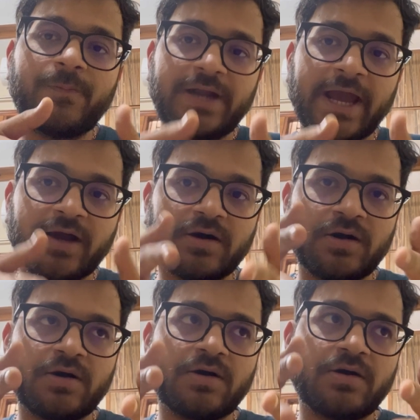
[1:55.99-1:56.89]
tech
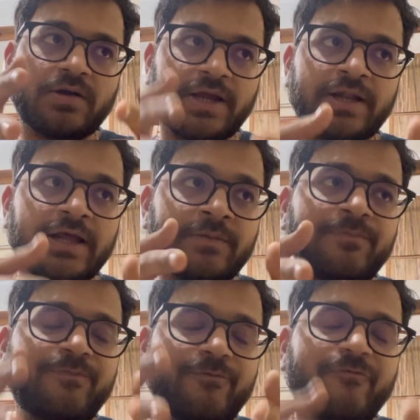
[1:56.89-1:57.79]

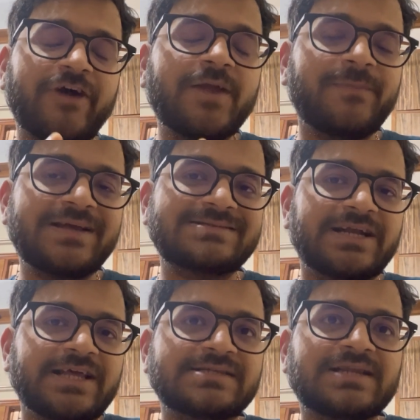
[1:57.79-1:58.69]
in very big
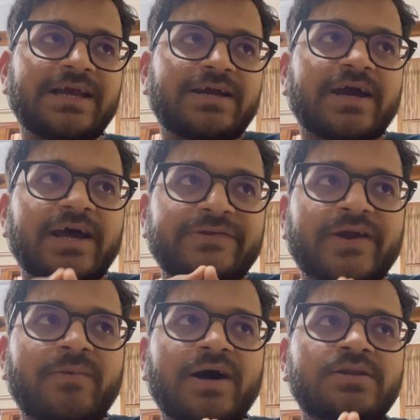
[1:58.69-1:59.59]
cities like
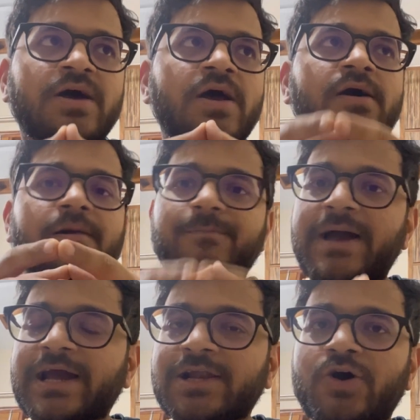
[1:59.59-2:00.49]
Hyderabad,
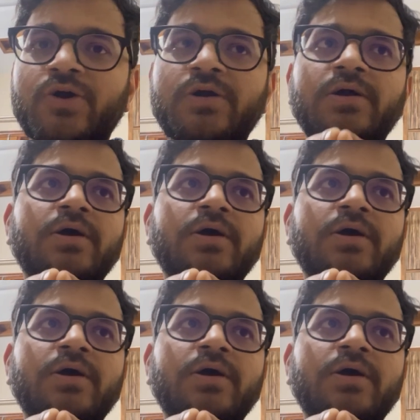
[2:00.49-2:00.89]
Bangalore,